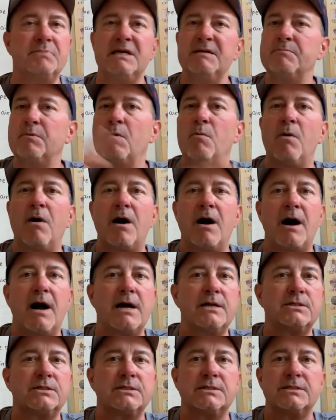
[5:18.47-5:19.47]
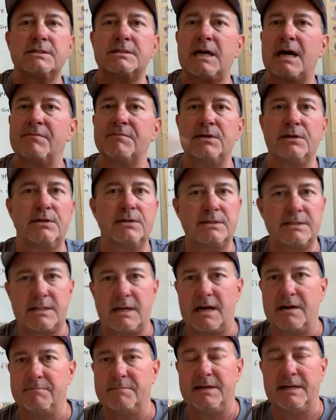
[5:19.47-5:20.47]
people watch, and just having a good
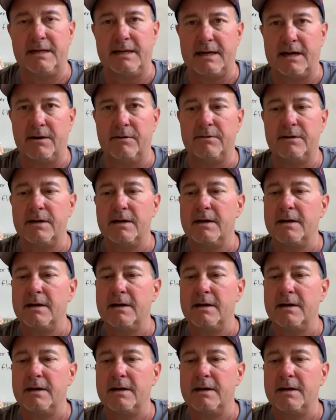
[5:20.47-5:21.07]
time being out.